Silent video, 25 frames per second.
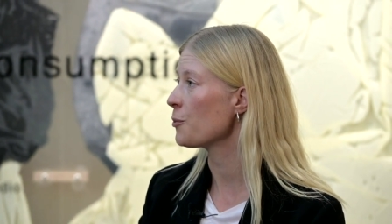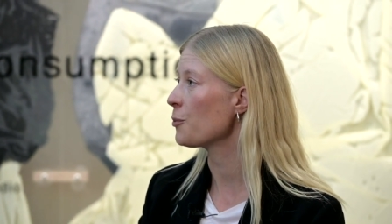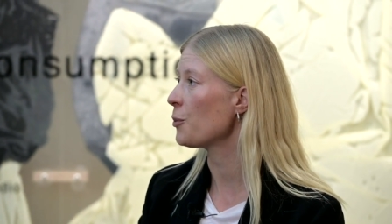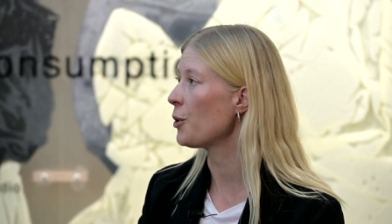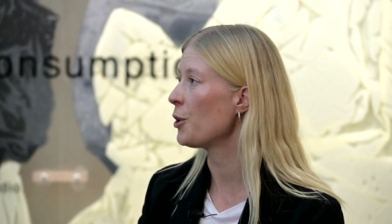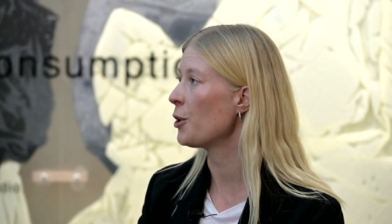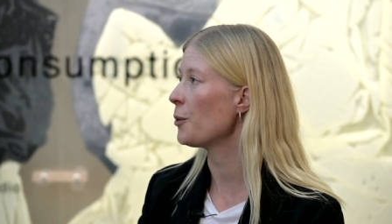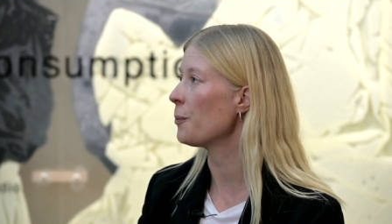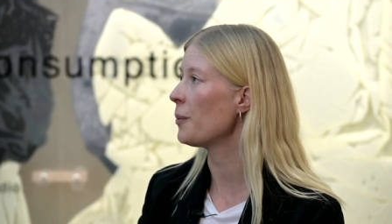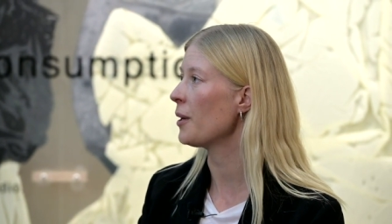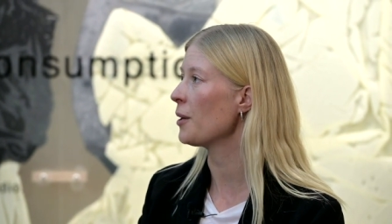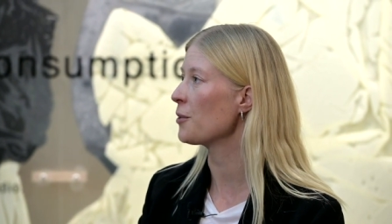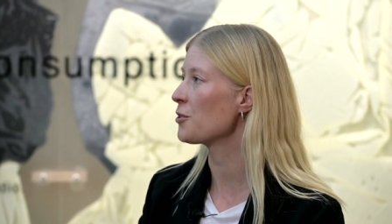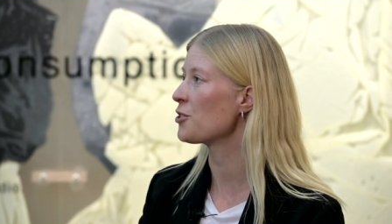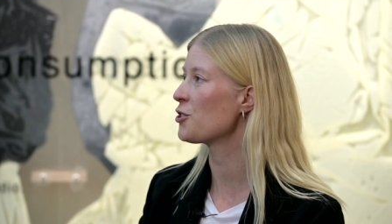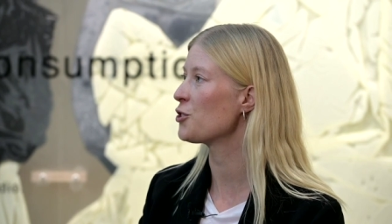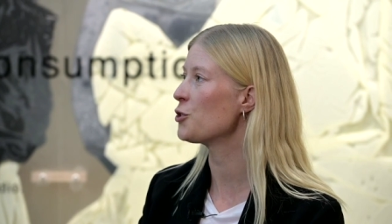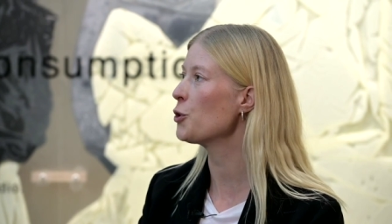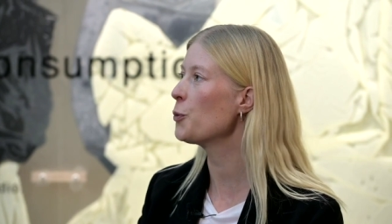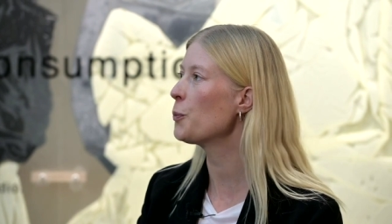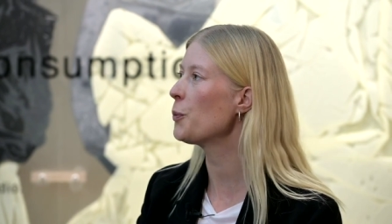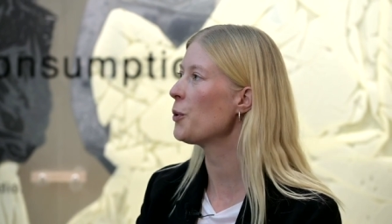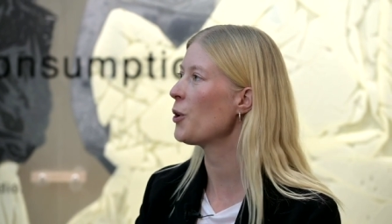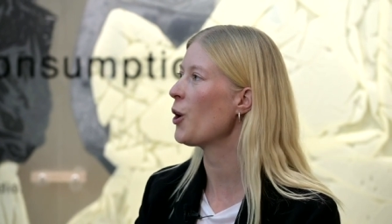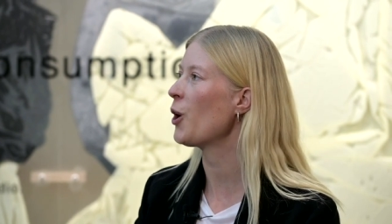were about
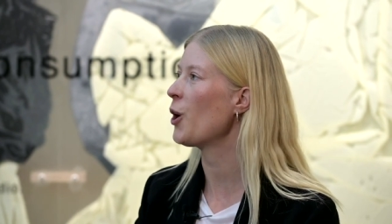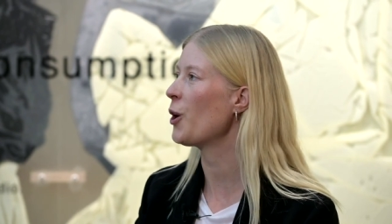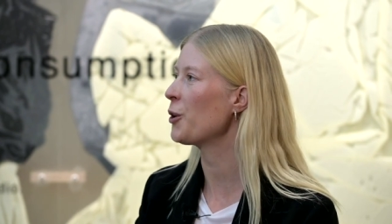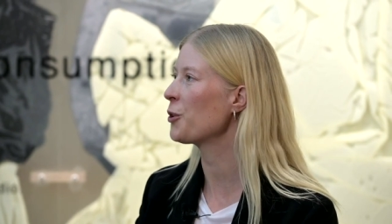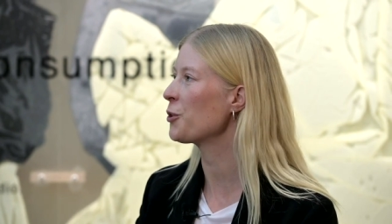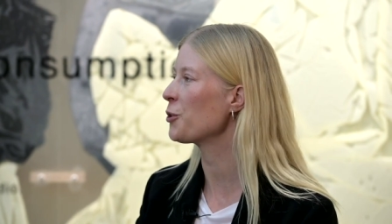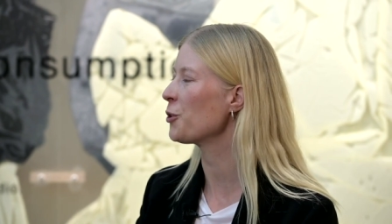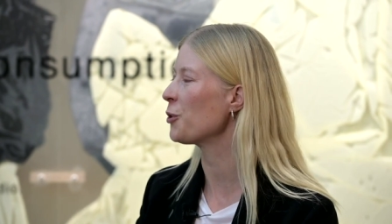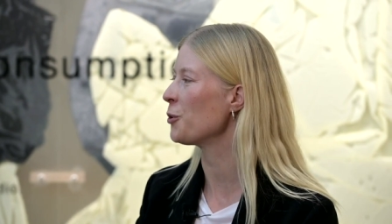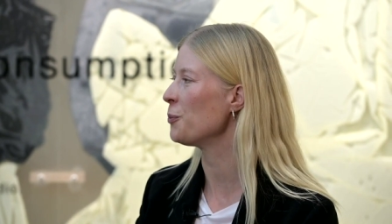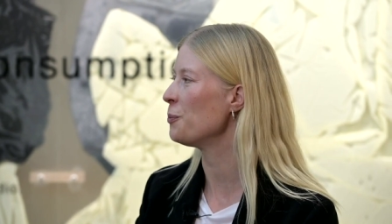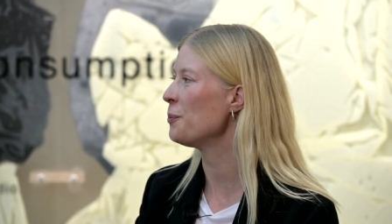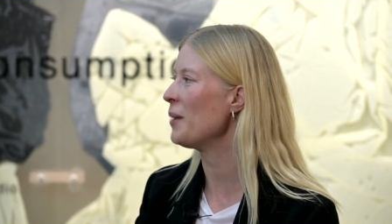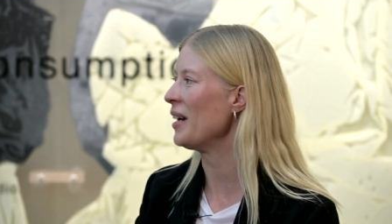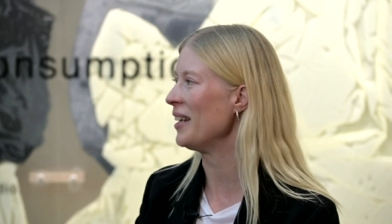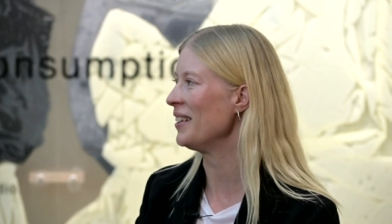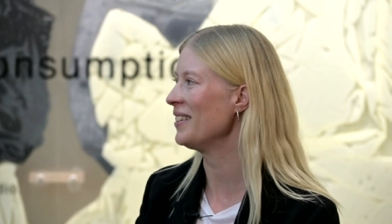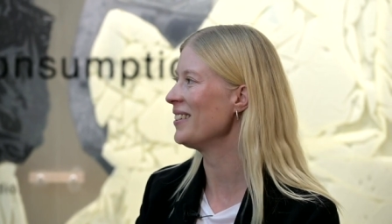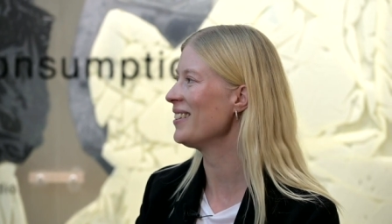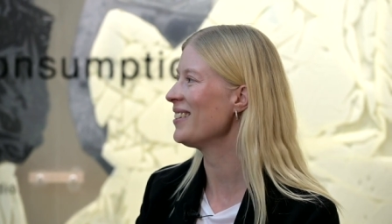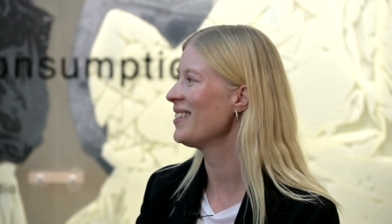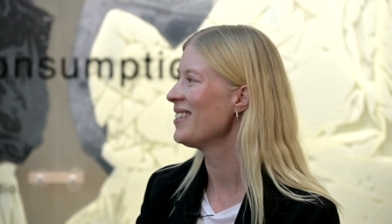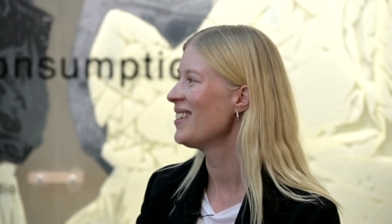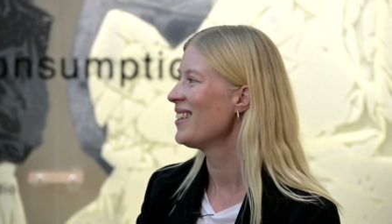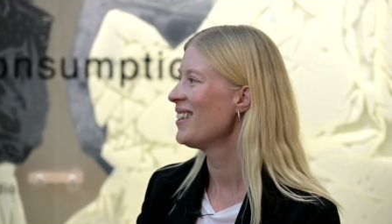super hardcore
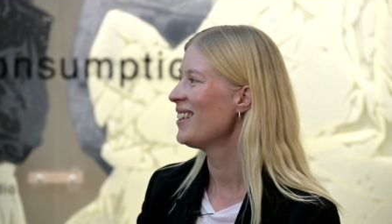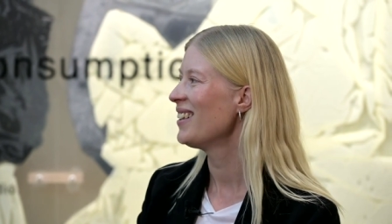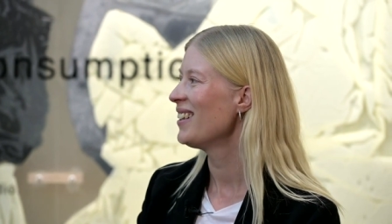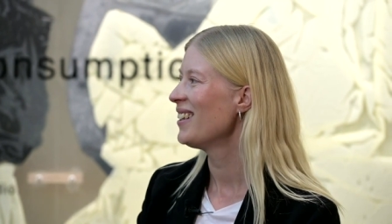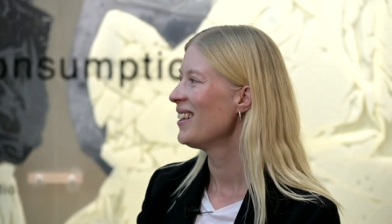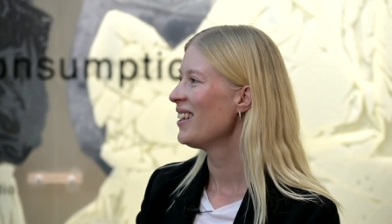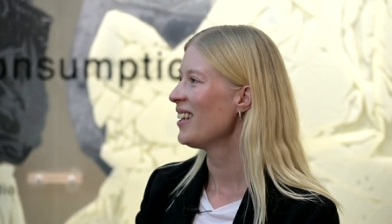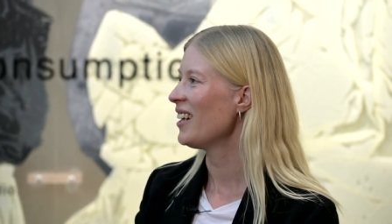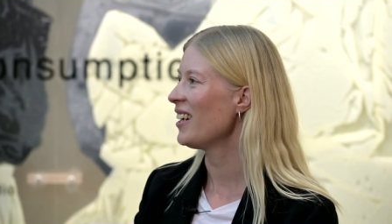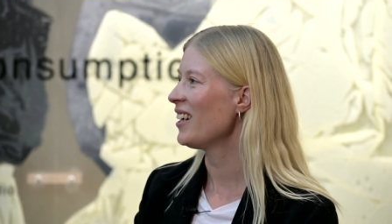men. Yeah.